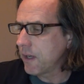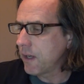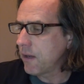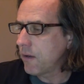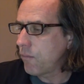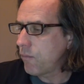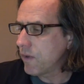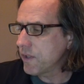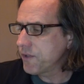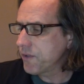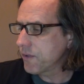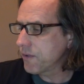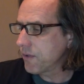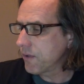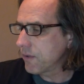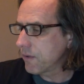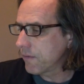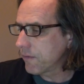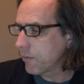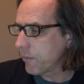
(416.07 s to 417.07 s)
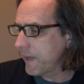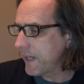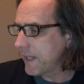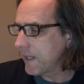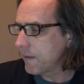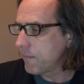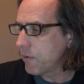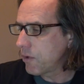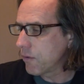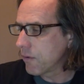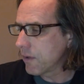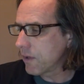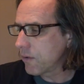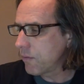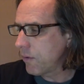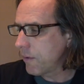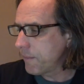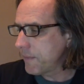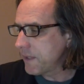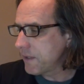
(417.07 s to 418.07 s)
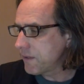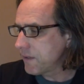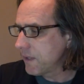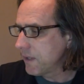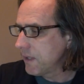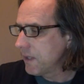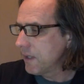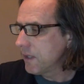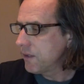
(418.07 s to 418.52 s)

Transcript: uh, what's your turnover rate on mower equipment?